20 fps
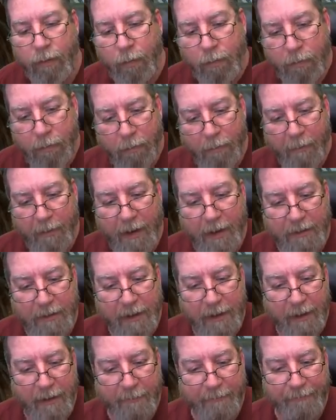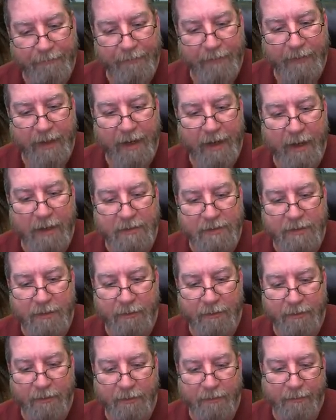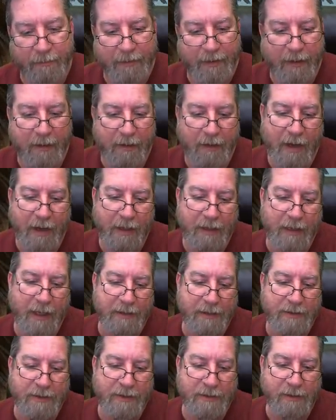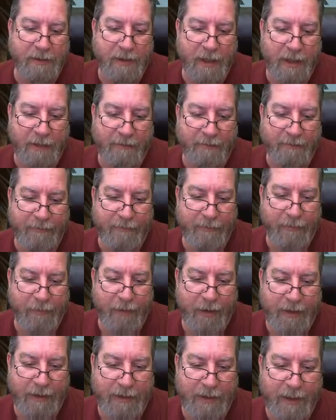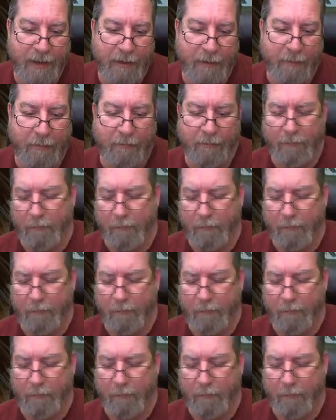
life? And they also, their eyelashes are kind of crazy yellow.